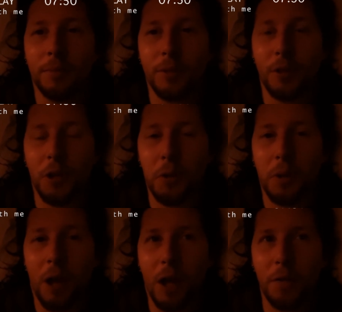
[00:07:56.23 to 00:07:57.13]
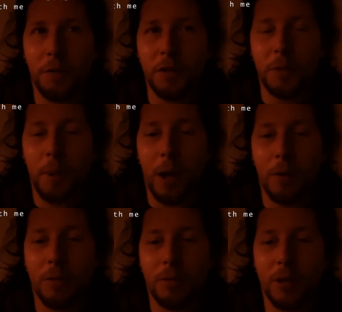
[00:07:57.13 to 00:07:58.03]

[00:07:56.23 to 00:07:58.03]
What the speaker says: you know, life is about